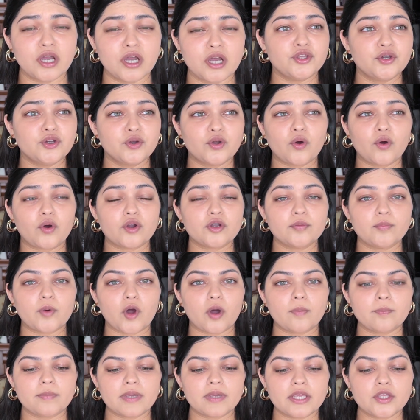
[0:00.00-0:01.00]
You go to
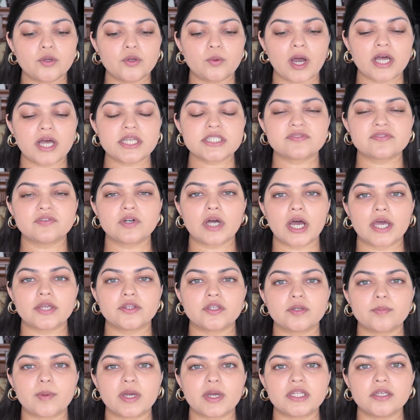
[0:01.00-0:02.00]
Bombay, you ask for
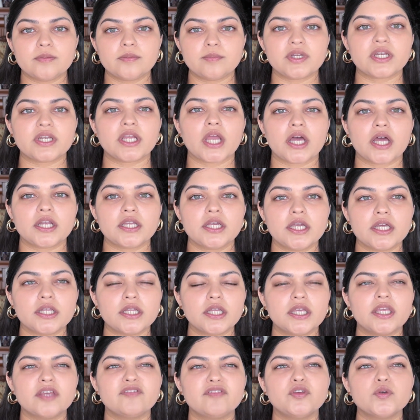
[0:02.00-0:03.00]
Hyderabadi biryani, and they
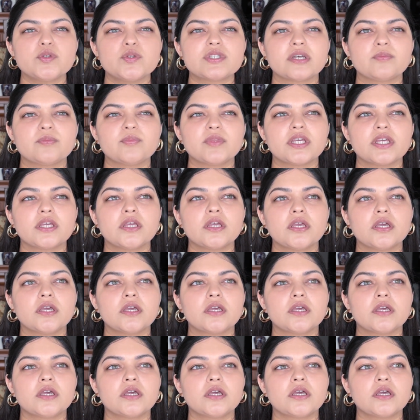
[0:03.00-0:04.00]
give you something
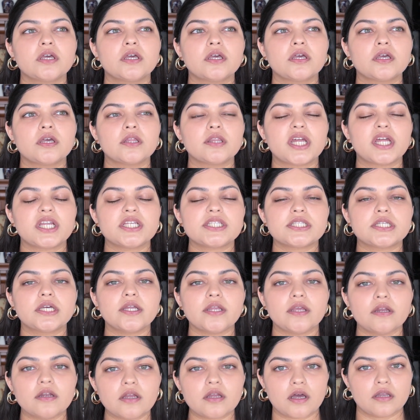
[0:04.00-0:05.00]
that is
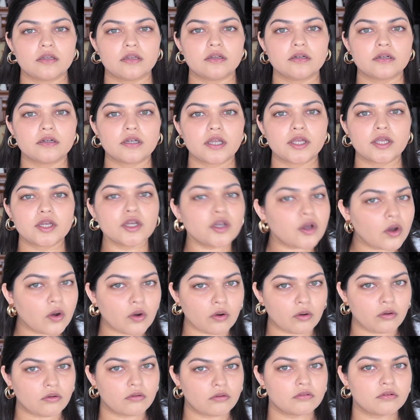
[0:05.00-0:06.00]
green colored. Like,
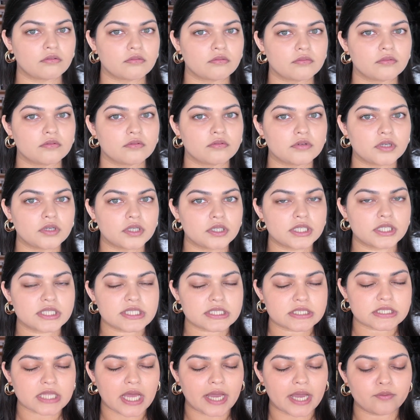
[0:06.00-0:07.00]
no,
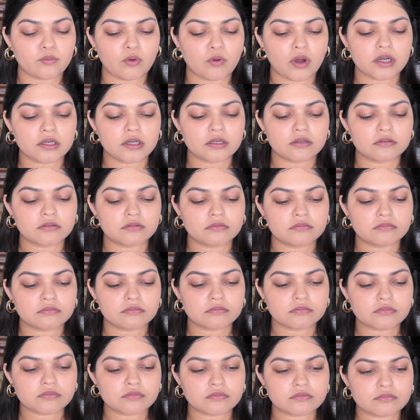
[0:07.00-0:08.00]
I want
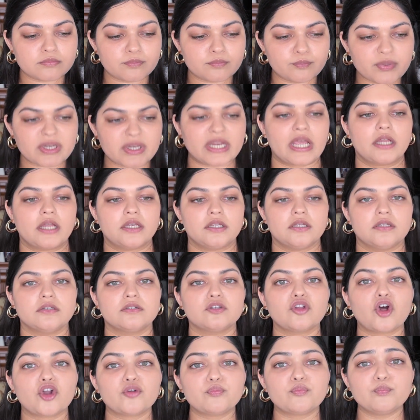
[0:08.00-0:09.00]
biryani,
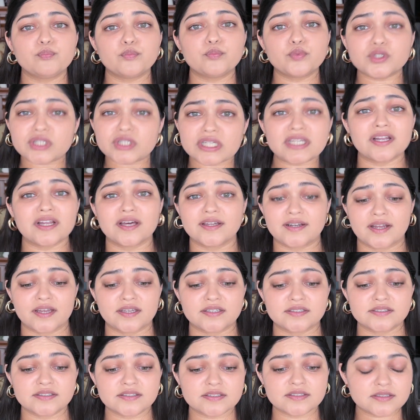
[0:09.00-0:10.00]
not pudina
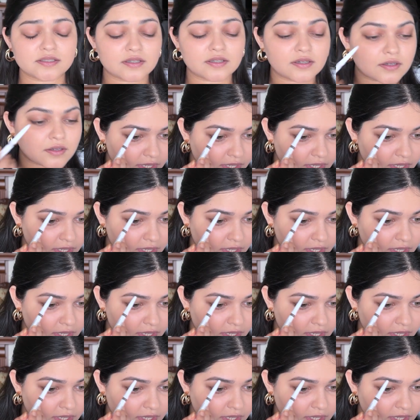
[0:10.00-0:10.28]
rice.